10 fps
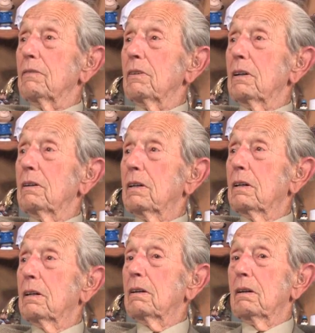What
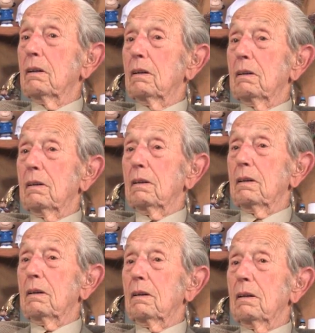advice do you give your
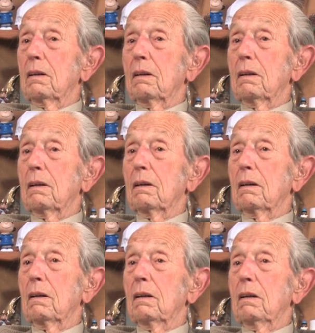loyal
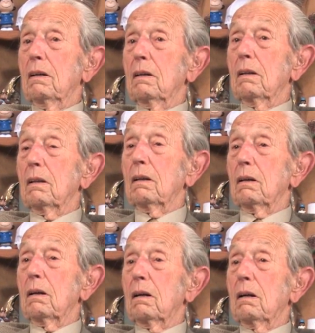followers who may
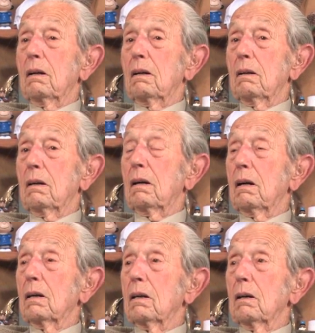have given up
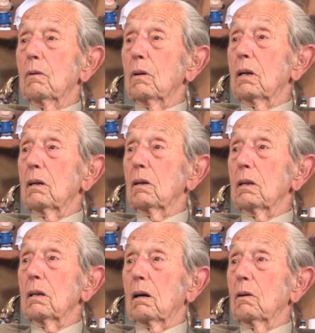everything they have
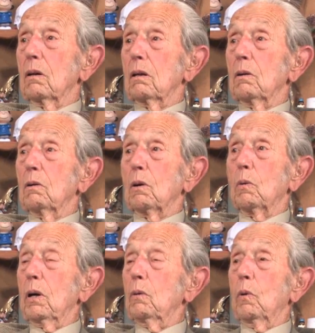because they took the
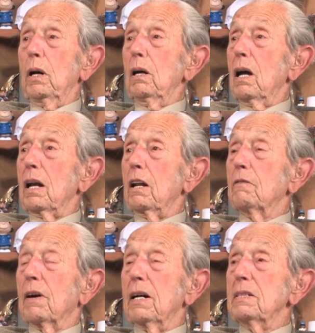prediction literally? We're not
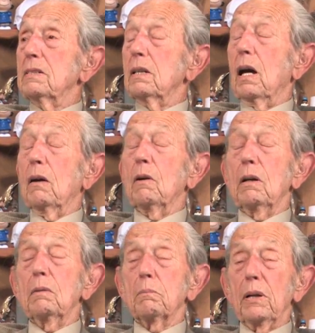advising you.
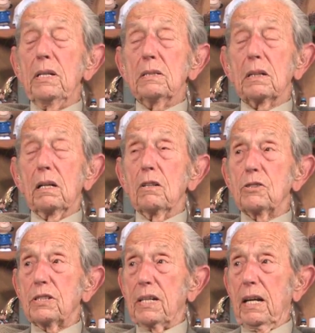Please
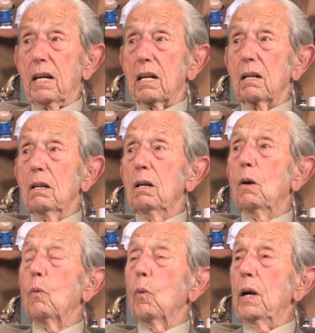understand,
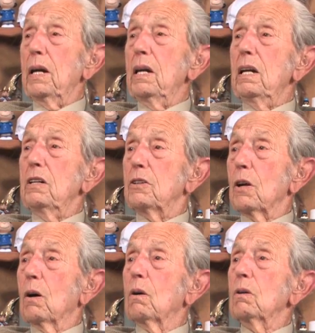we
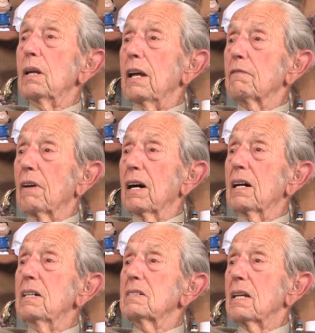don't
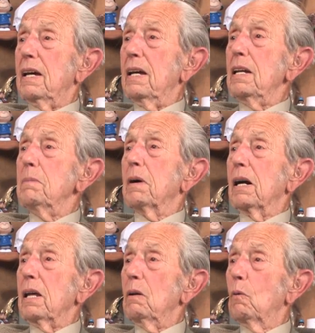advise
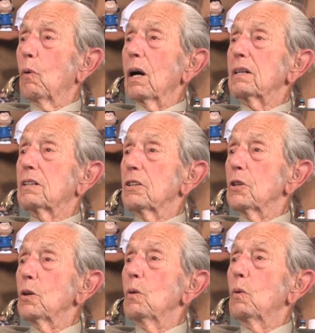anybody what to
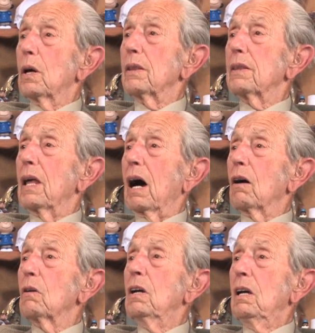do with
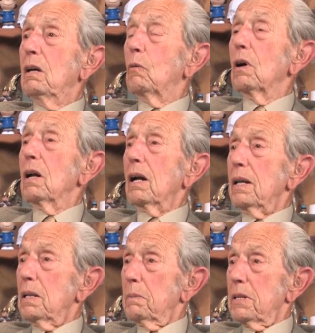how. We're not
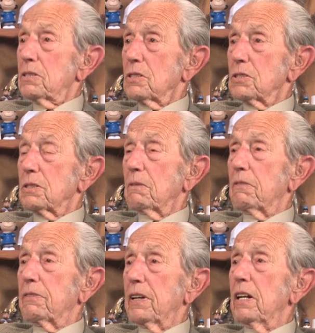in the business of
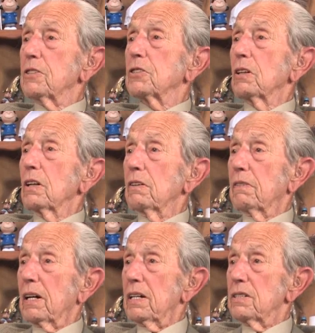financial advice.